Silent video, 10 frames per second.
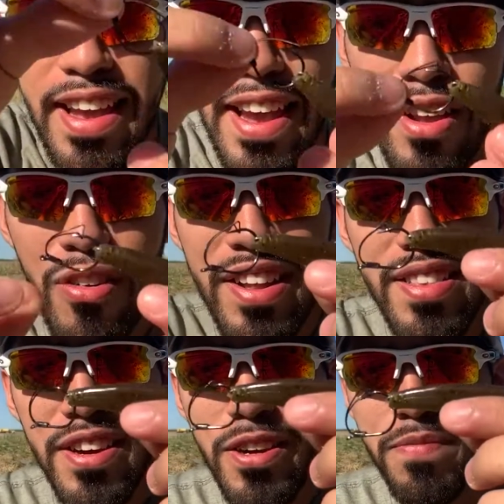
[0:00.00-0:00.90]
And right
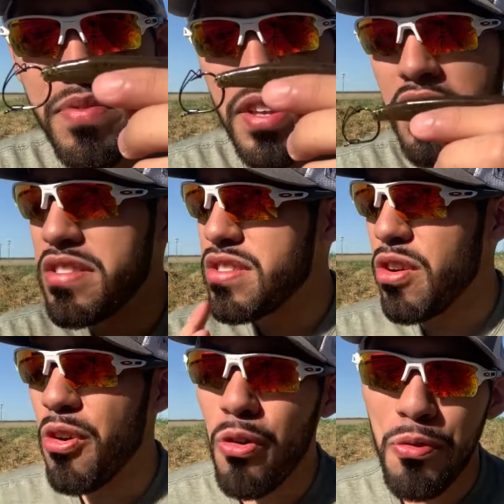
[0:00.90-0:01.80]
there, it's
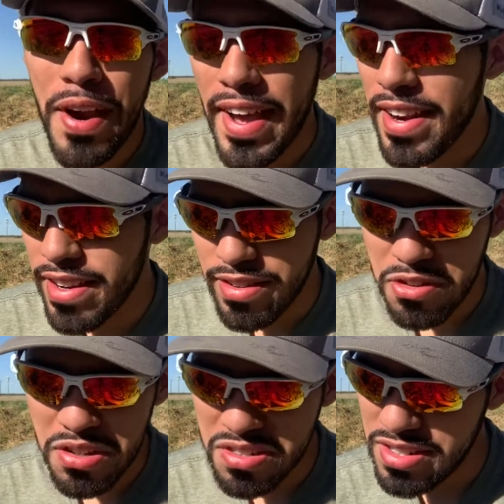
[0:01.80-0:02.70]
erratic.
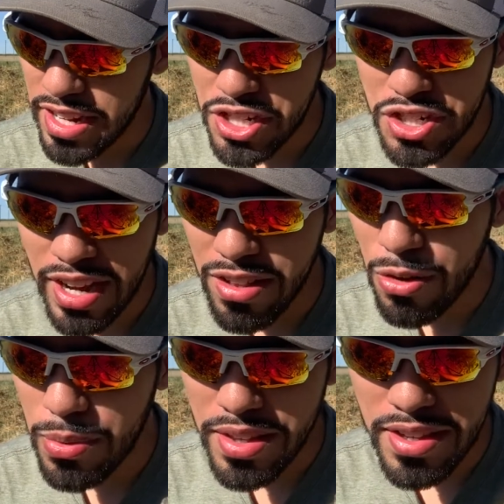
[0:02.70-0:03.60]
You can stay
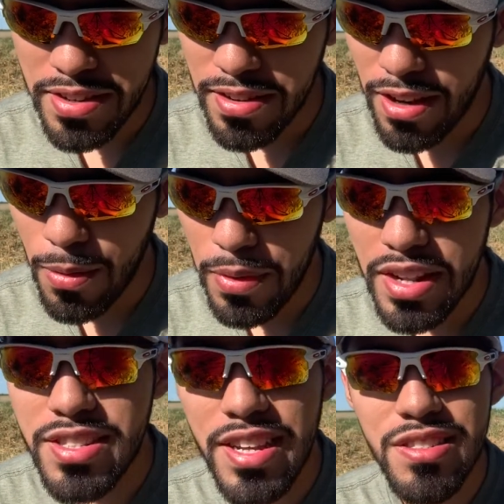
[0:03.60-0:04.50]
shallow with it.
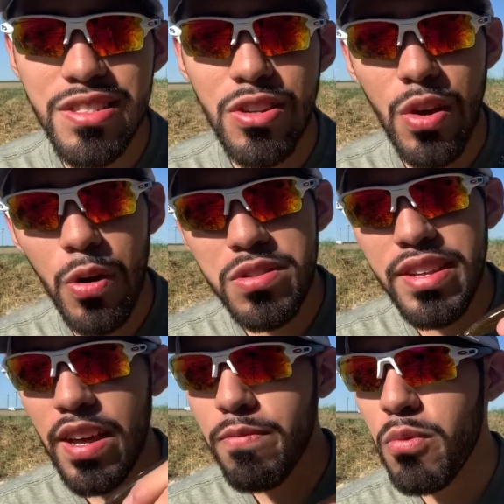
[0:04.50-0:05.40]
It tends to
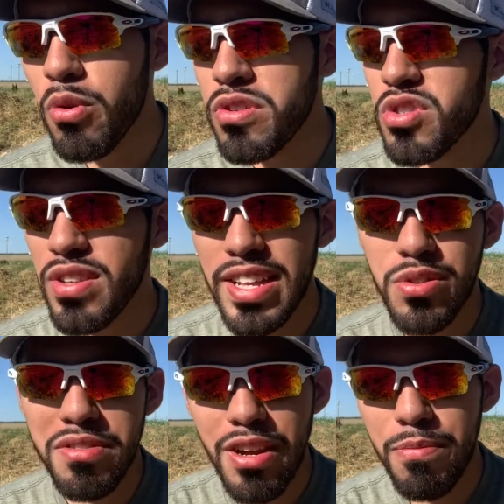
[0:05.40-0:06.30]
nosedive more, so that's
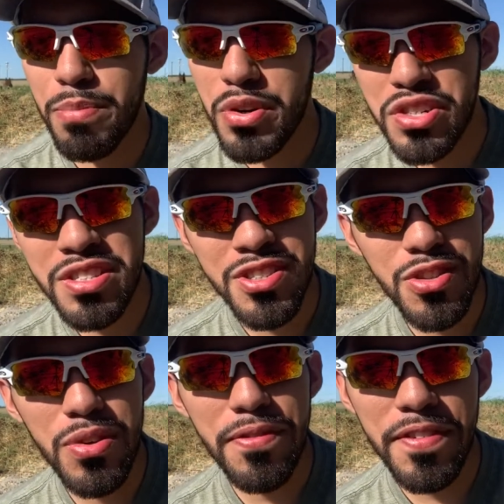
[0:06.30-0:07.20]
when I'll push it to
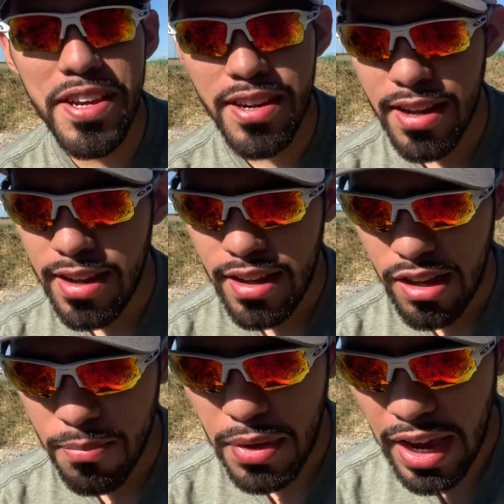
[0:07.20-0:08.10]
3 feet.
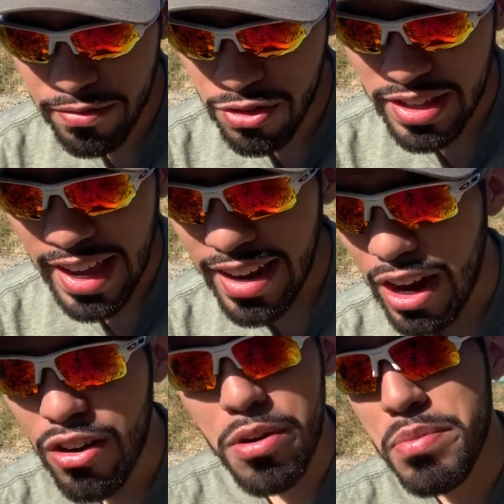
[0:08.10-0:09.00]
After that,
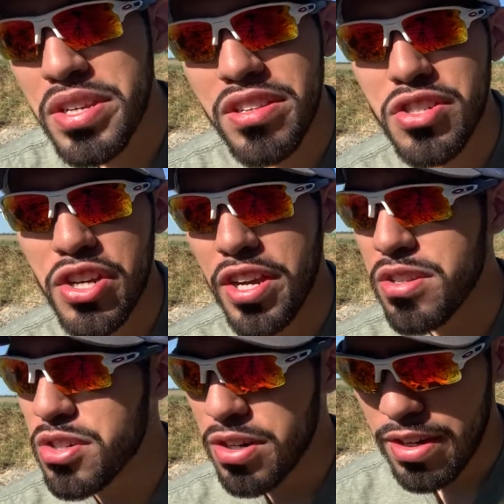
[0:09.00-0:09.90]
I'll completely change.